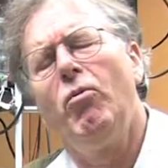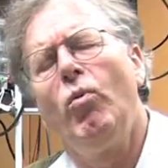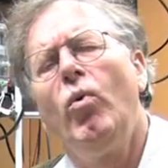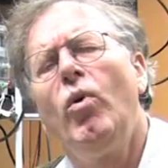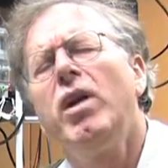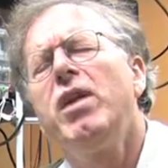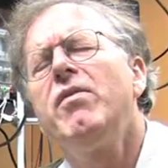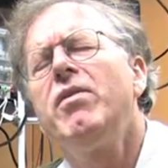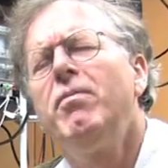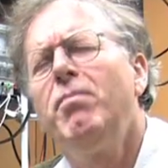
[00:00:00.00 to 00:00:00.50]
But
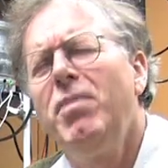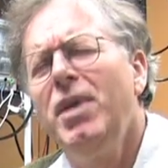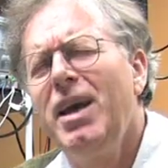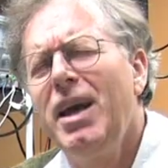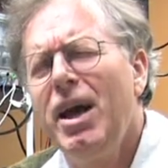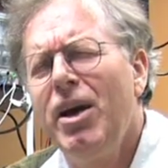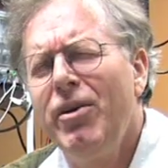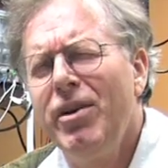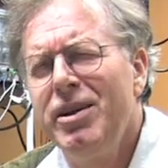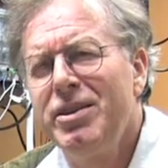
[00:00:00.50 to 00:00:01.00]
one of the
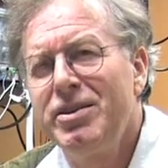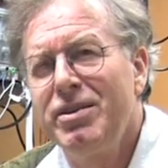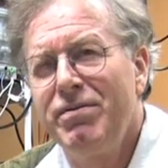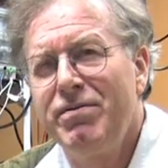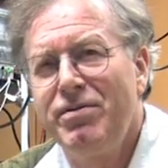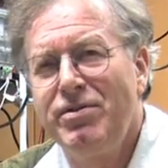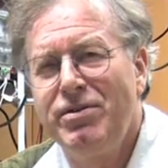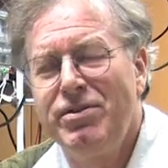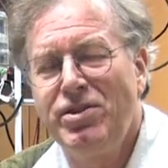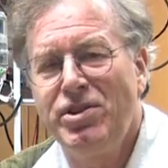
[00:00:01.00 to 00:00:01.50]
big areas
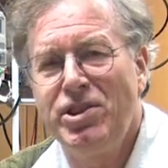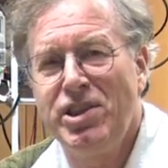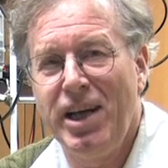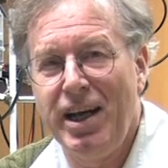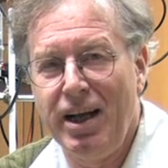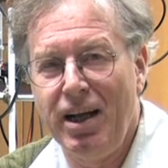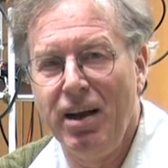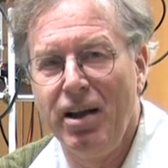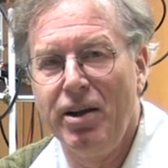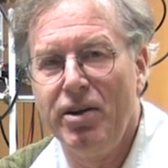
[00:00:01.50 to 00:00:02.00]
of
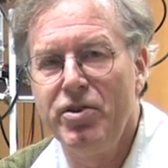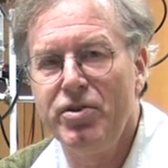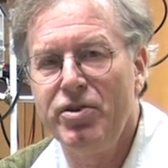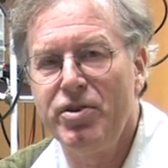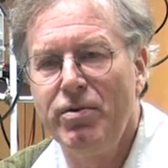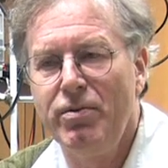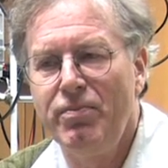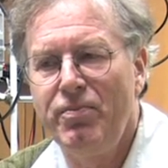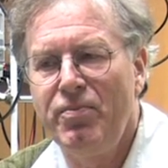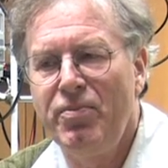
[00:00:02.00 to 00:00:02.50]

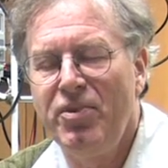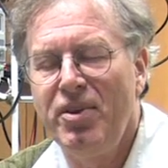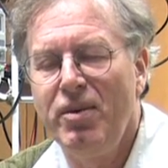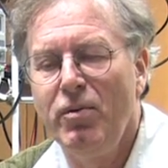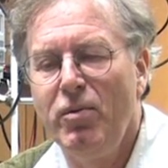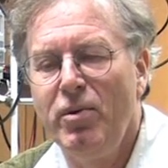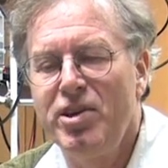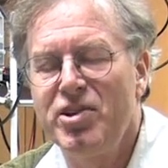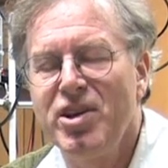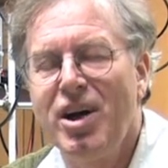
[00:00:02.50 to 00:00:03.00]
challenge,
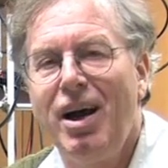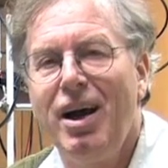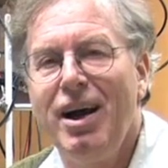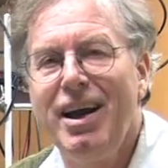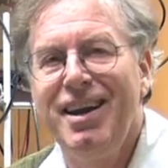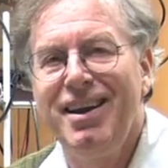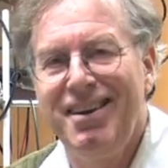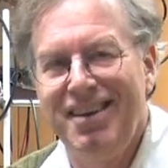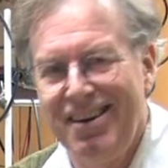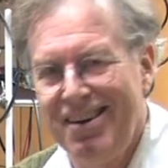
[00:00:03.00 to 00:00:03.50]
which
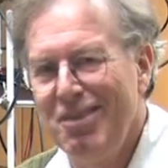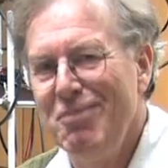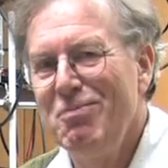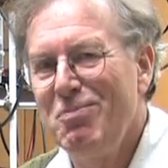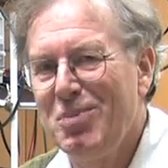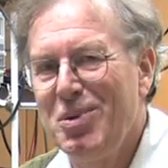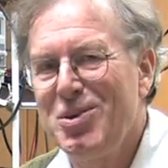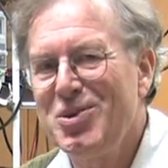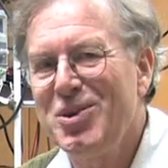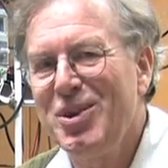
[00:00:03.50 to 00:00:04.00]
I
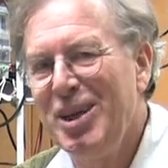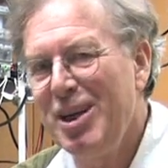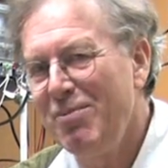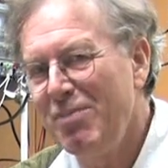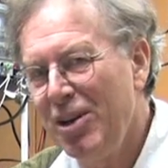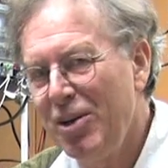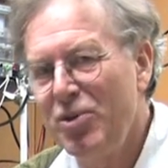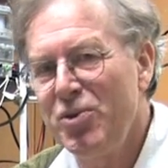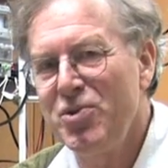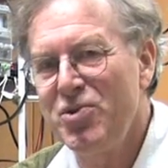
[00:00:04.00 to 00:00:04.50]
personally
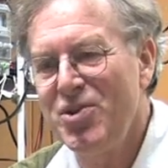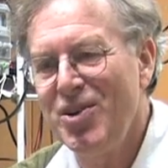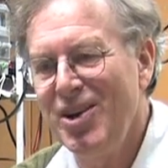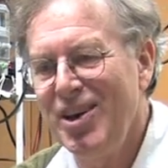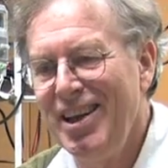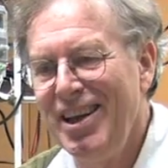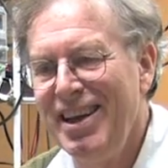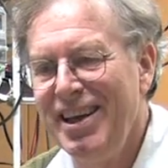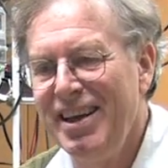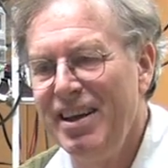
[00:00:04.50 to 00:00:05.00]
am
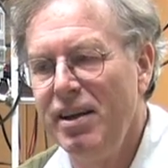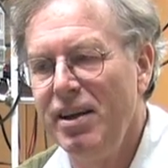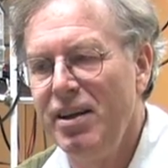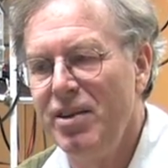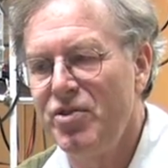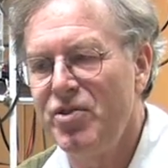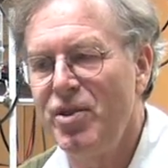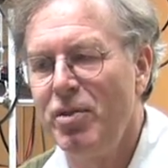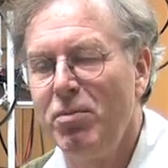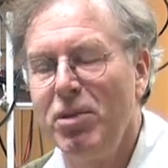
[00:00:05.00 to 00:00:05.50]
interested in,
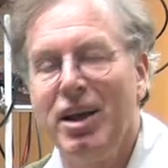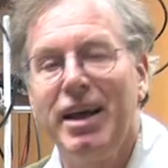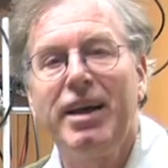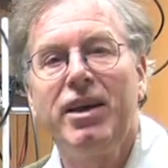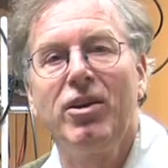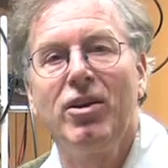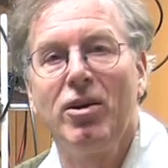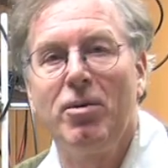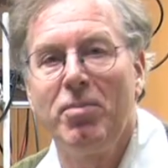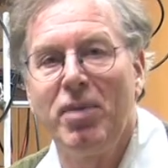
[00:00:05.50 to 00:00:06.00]
is the
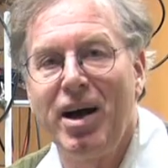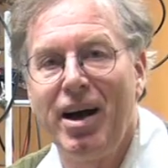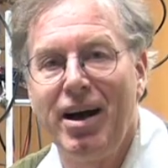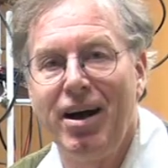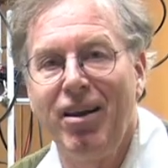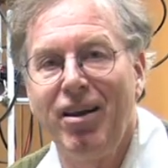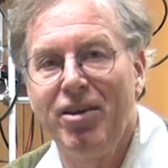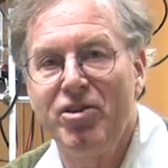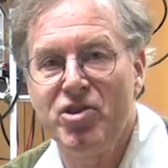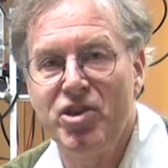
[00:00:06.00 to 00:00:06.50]
molecular
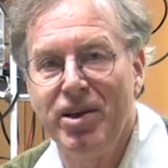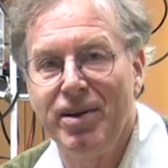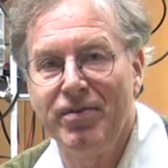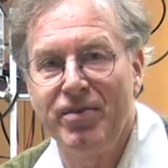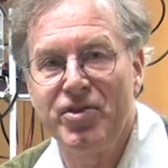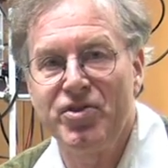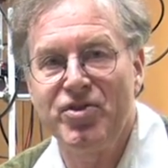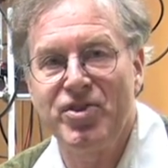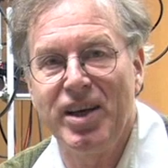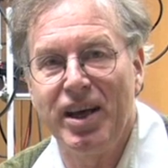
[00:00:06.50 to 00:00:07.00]
biology
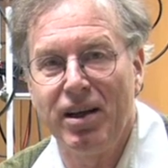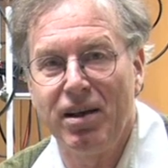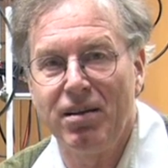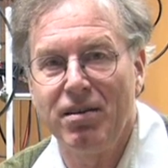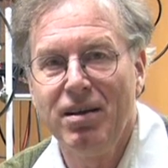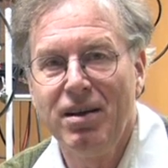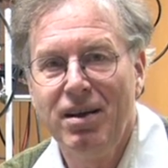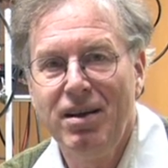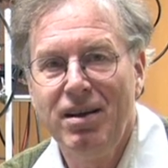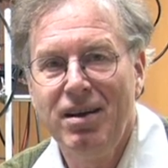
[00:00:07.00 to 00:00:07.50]
of the
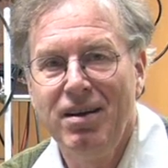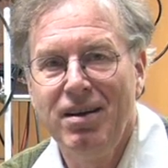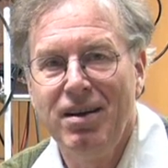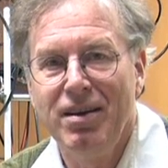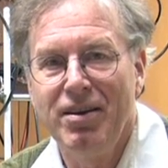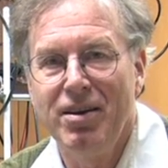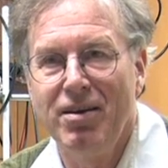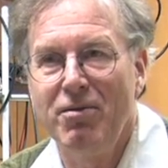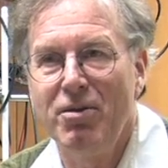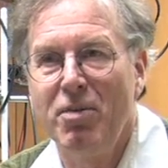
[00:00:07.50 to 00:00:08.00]
cell,
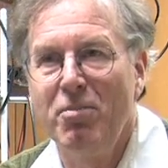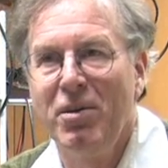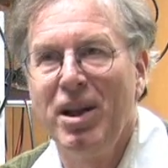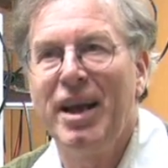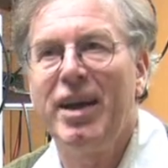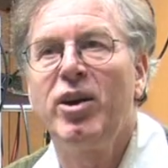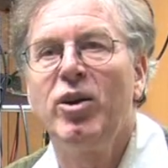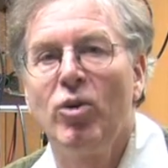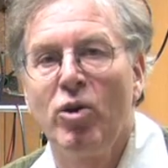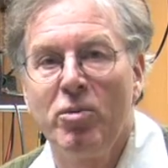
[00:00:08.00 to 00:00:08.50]
the
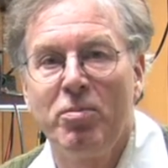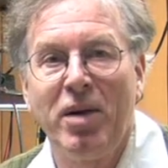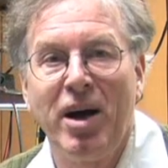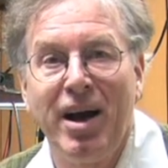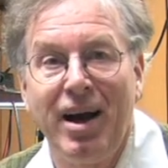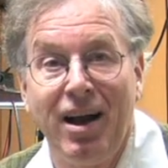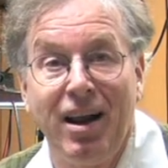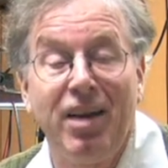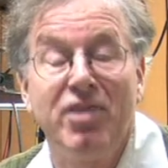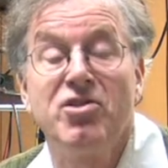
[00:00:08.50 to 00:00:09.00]
molecular
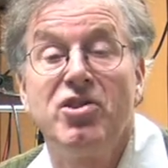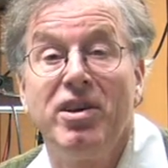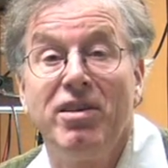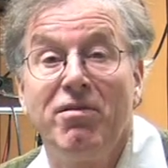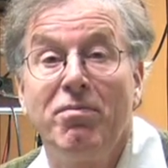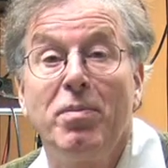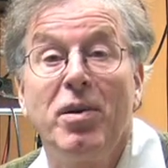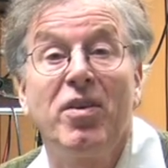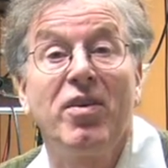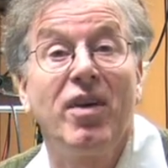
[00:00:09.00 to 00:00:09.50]
biology
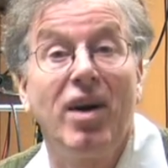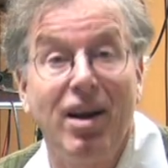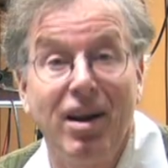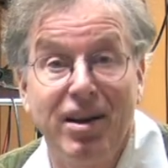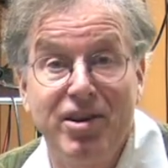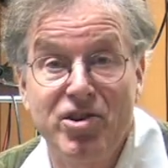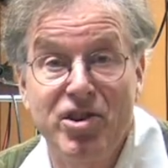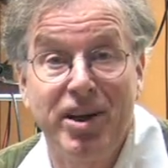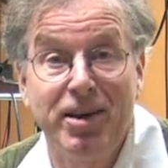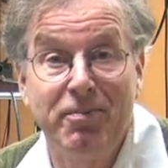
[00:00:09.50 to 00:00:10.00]
of
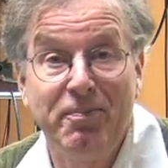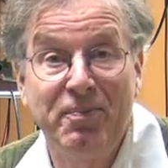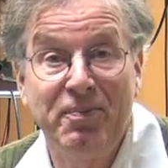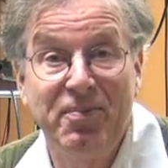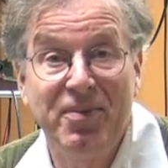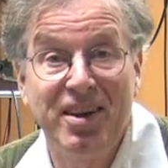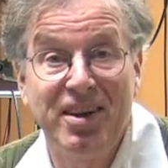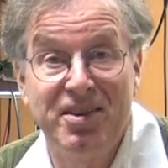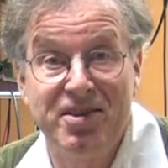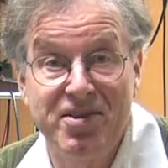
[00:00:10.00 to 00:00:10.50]
pathology
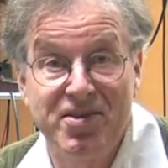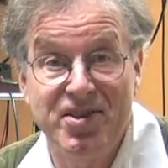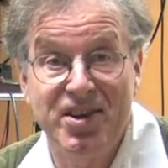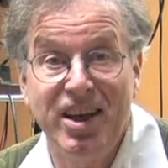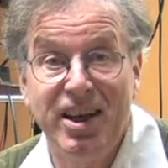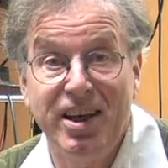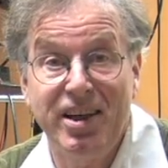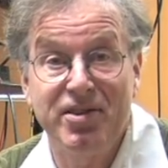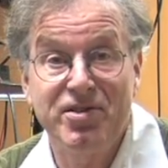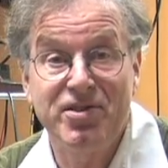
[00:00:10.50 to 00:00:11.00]
and
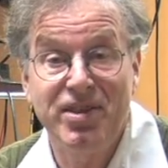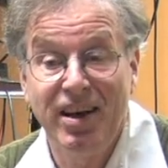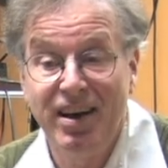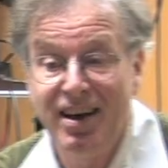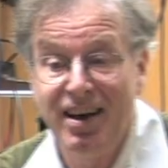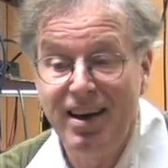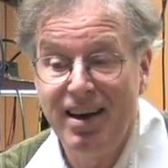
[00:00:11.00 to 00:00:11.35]
disease.